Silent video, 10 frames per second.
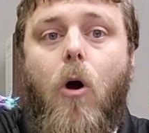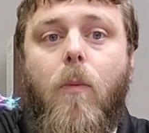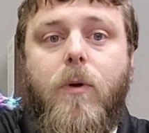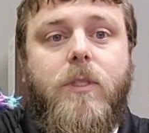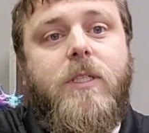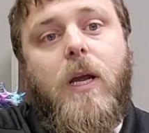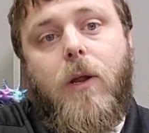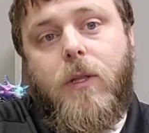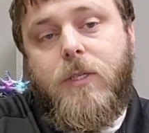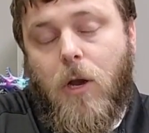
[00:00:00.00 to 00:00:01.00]
almost
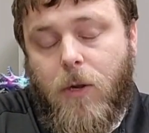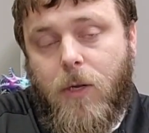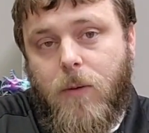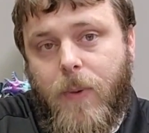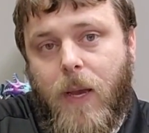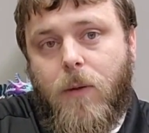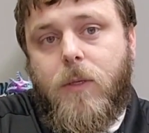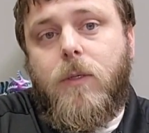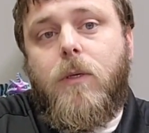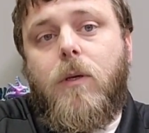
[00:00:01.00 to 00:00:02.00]
entirely talking about
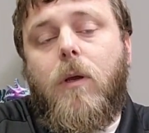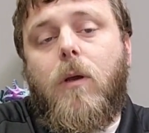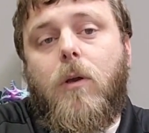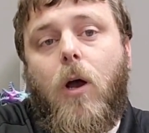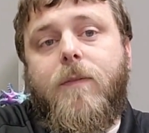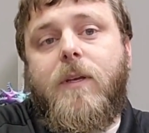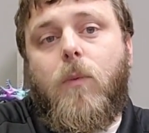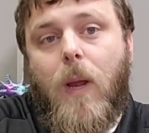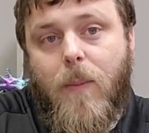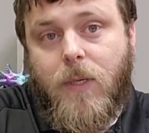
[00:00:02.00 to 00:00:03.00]
coffee
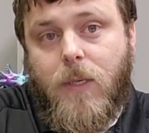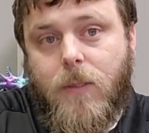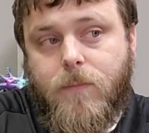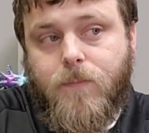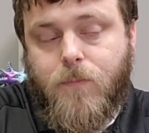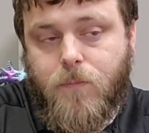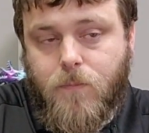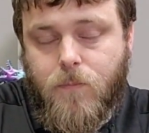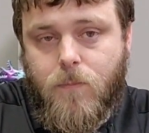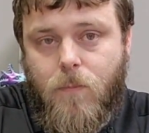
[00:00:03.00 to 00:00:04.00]
Arabica.
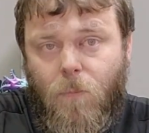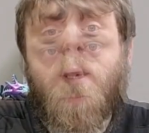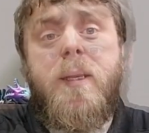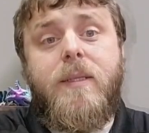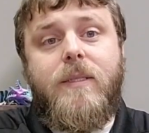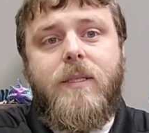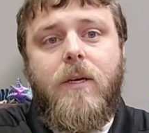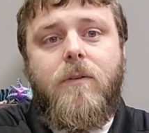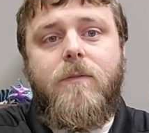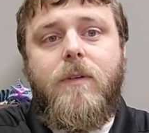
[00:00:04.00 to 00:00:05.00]
The plant
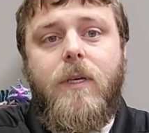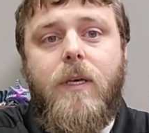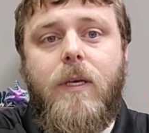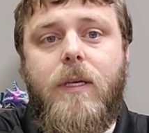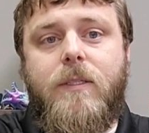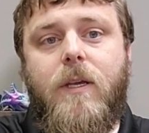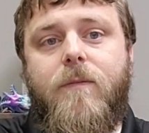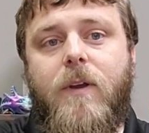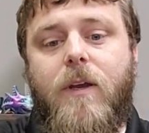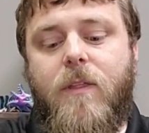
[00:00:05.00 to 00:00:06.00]
itself is a
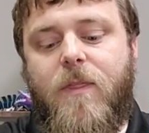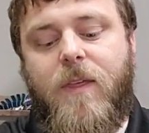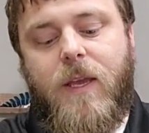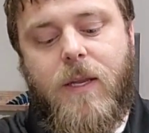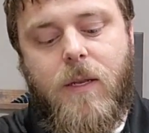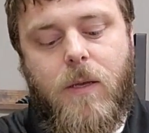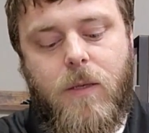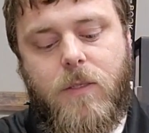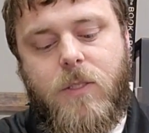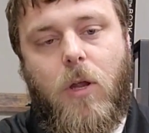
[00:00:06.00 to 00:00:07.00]
very thin
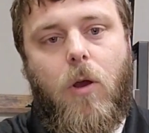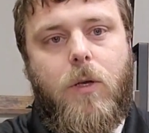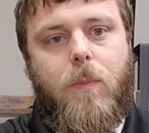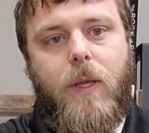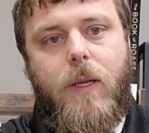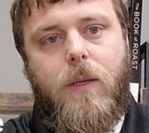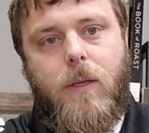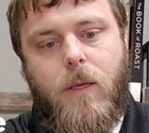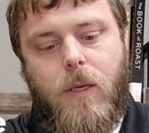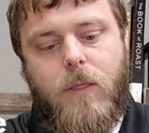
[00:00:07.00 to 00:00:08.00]
stalked plant.
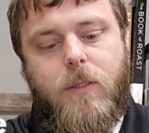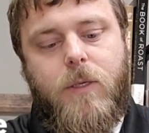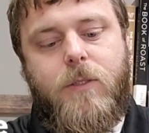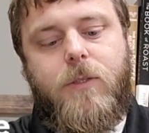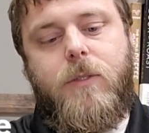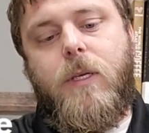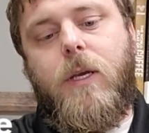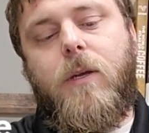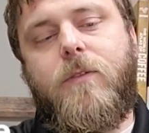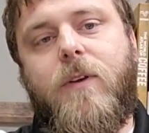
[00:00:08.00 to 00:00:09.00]
So as you see
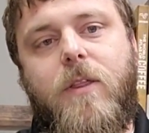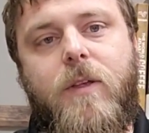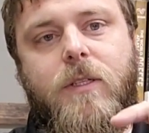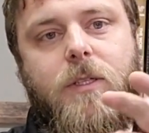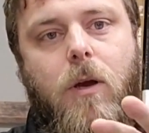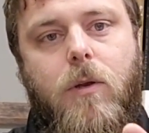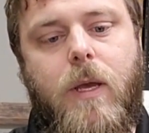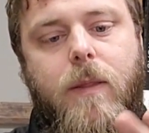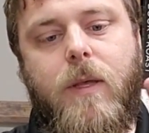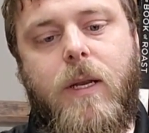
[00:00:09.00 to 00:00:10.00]
here, it's very thin
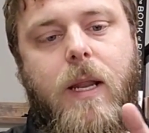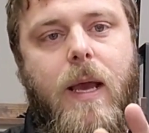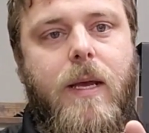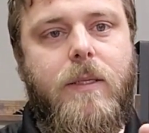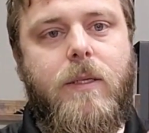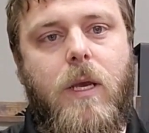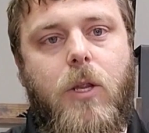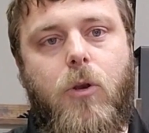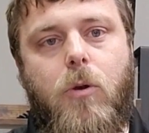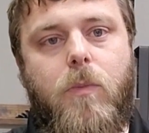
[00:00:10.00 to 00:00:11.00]
stalked, and then it has
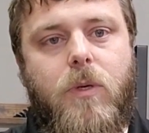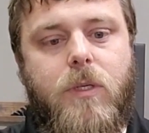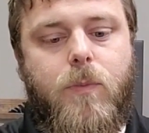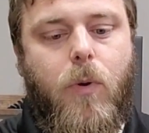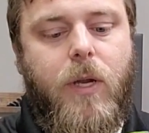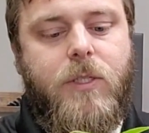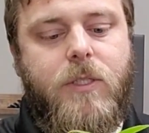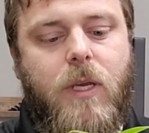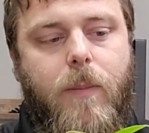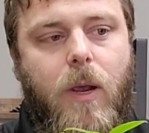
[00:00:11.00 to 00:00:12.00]
numerous
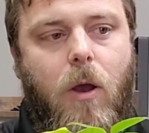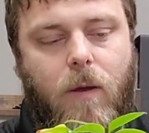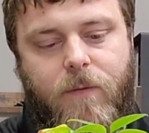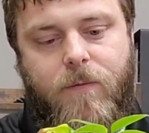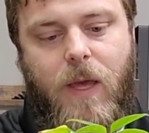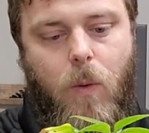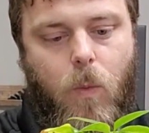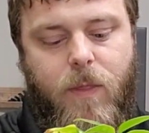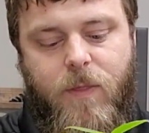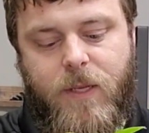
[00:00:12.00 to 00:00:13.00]
branches coming off of that
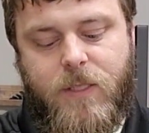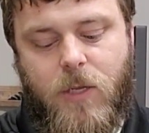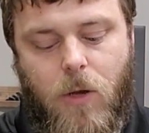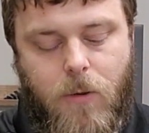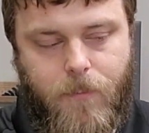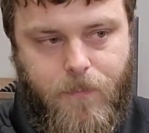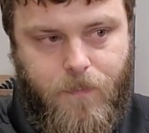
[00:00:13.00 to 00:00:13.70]
one thin stalk.